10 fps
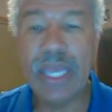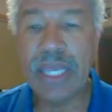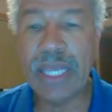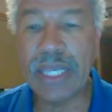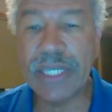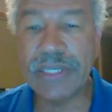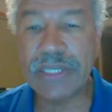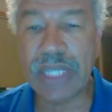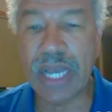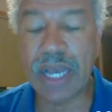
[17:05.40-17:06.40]

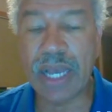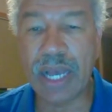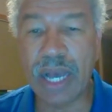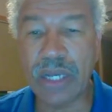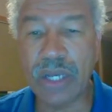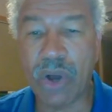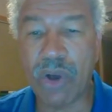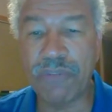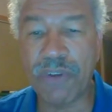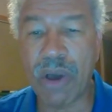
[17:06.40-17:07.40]
is a
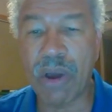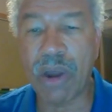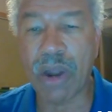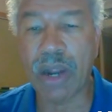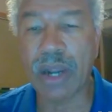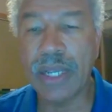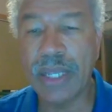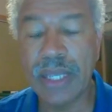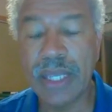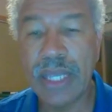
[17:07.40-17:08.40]
Golf R.
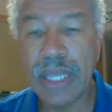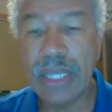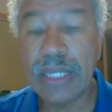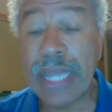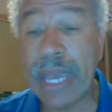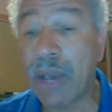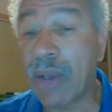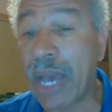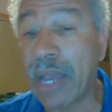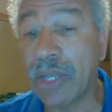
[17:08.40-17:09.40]

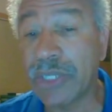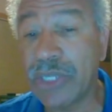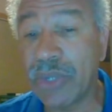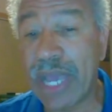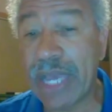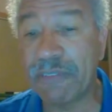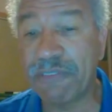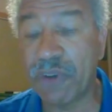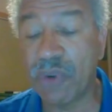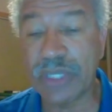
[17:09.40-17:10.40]
Now, I also had a
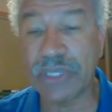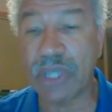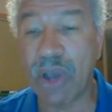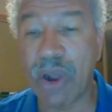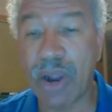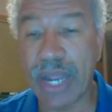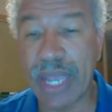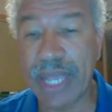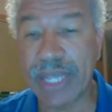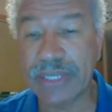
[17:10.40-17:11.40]
Focus
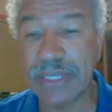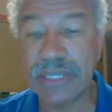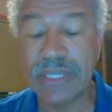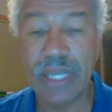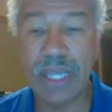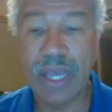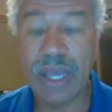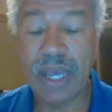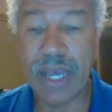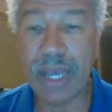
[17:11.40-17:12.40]
RS.
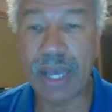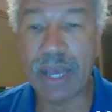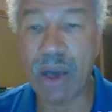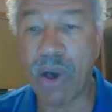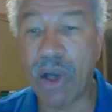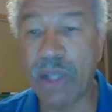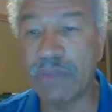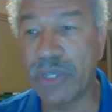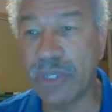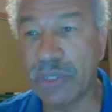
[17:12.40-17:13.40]
All
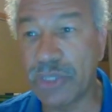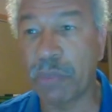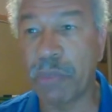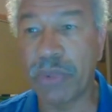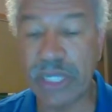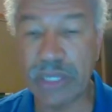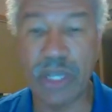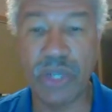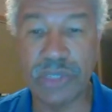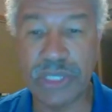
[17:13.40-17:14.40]
of those are pretty
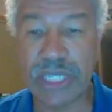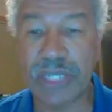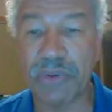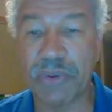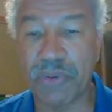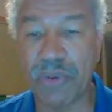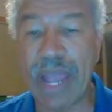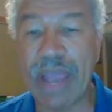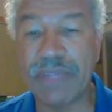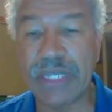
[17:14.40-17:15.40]
low center of
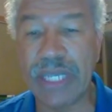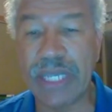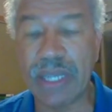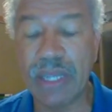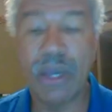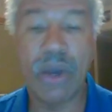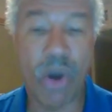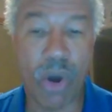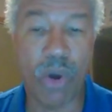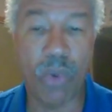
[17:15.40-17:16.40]
gravity,
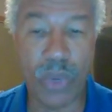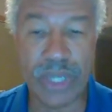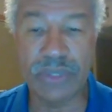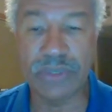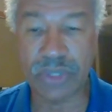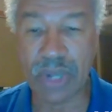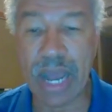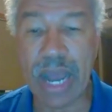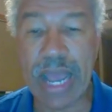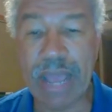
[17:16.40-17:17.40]
all-wheel
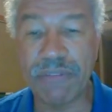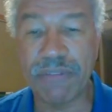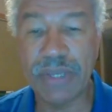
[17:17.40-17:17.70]
drive,